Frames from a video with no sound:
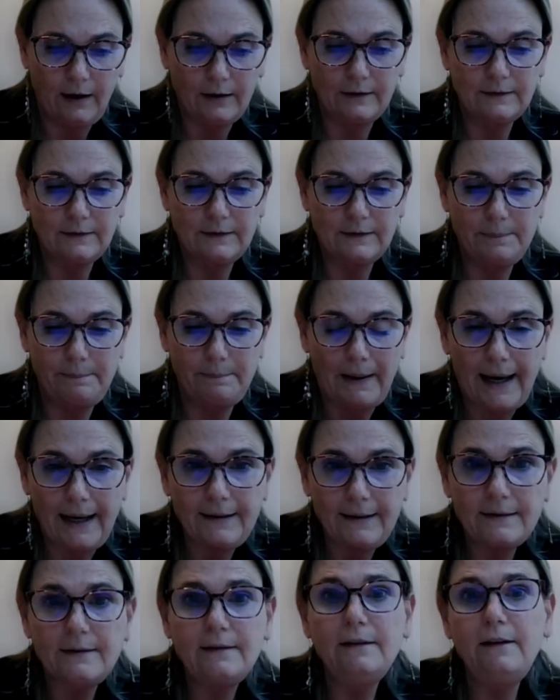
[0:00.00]

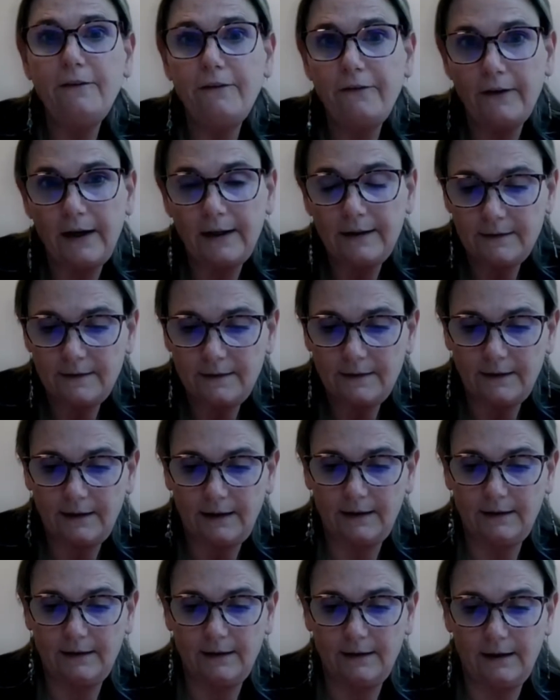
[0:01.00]
space, defense,
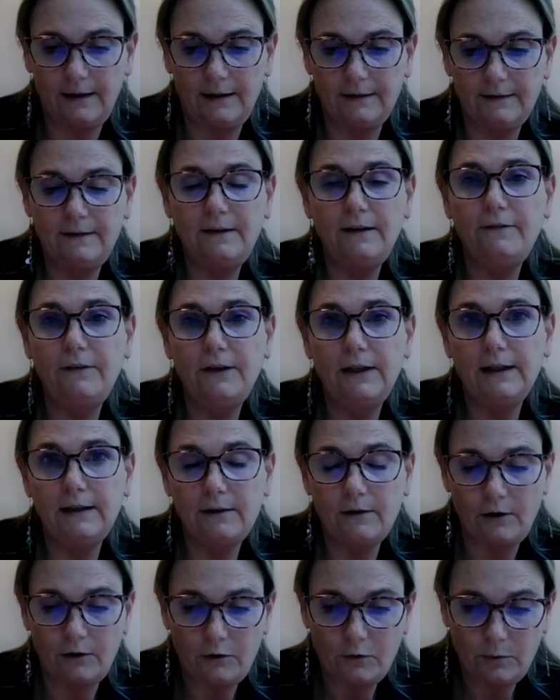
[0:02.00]
and civil
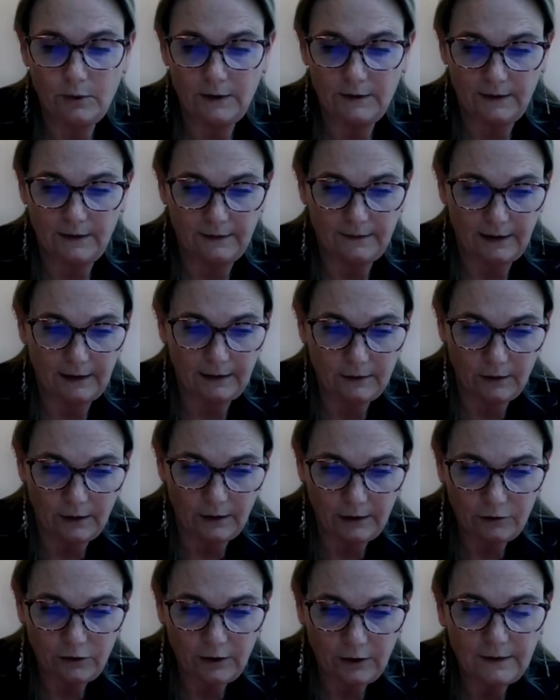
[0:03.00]
industries and
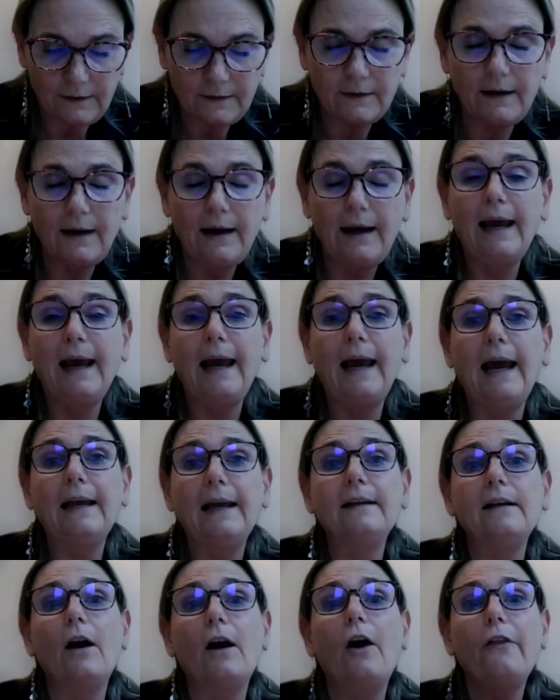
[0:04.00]
technologies.
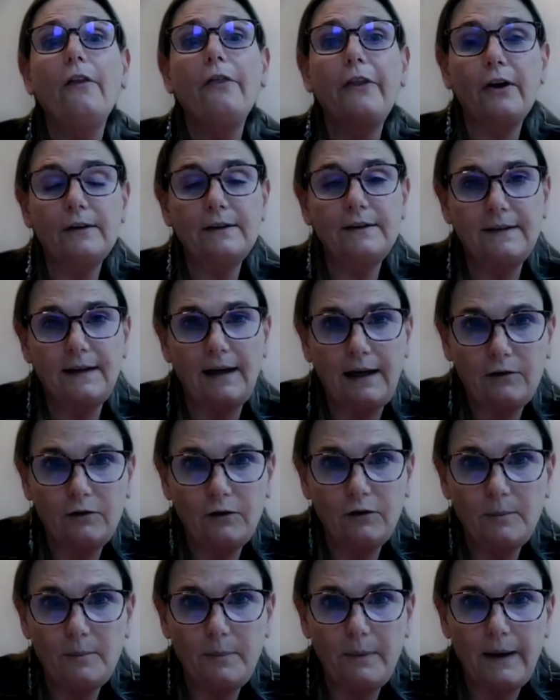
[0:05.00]
And under this
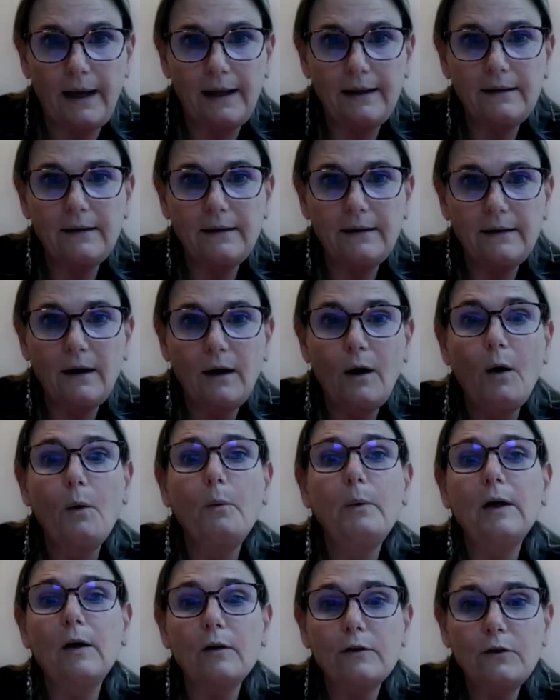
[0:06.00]
action plan,
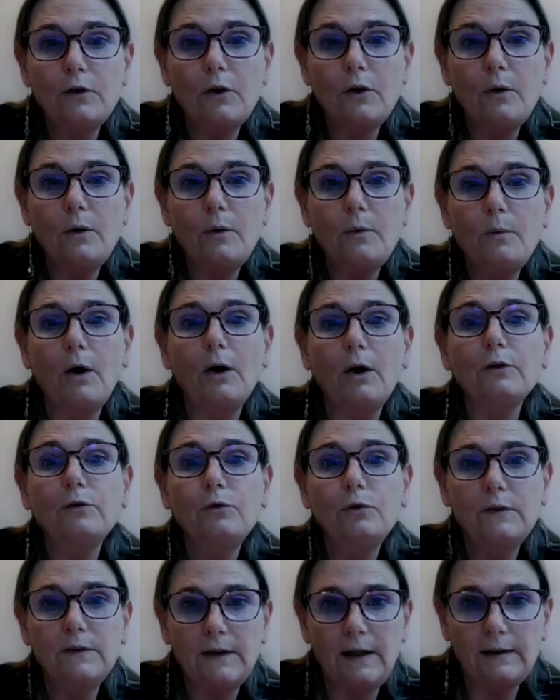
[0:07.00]
we also want
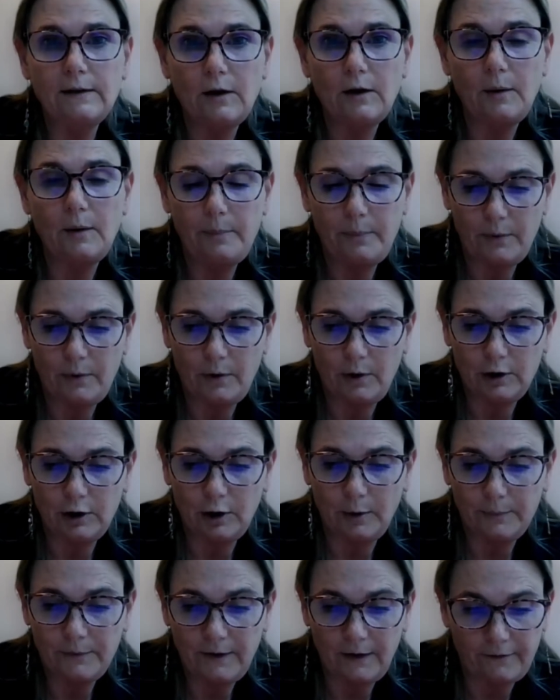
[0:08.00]
to set up
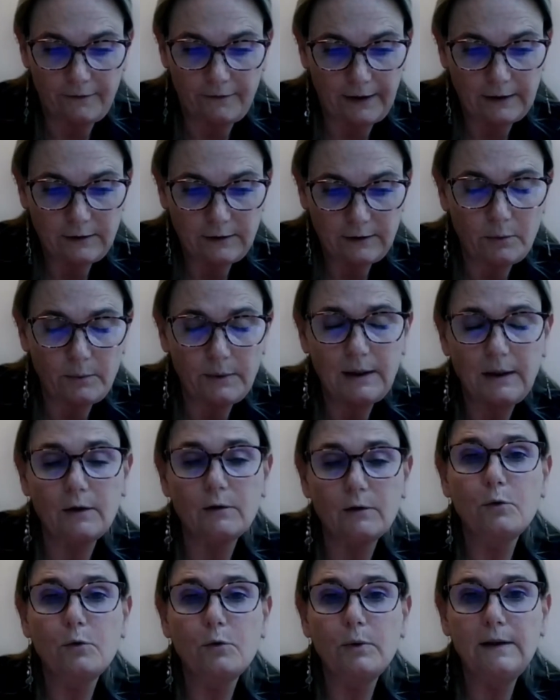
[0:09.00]
an observatory
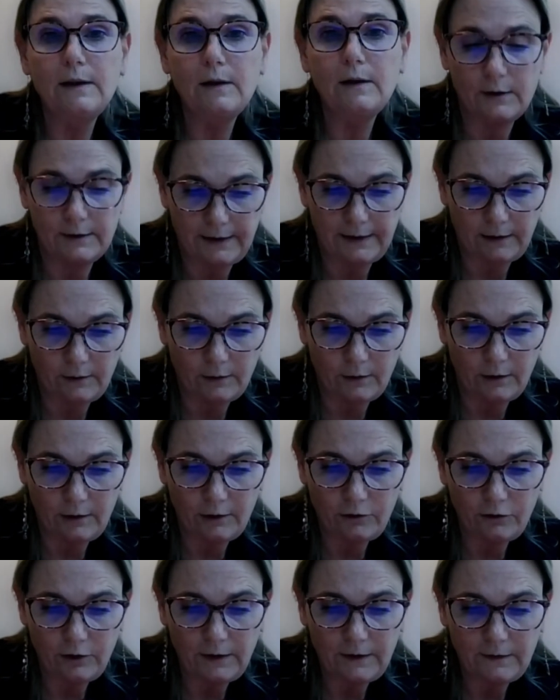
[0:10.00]
on critical
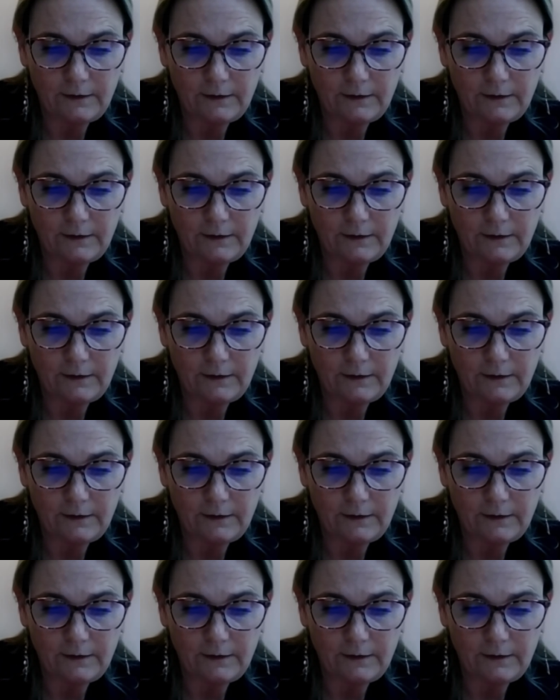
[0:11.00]
technologies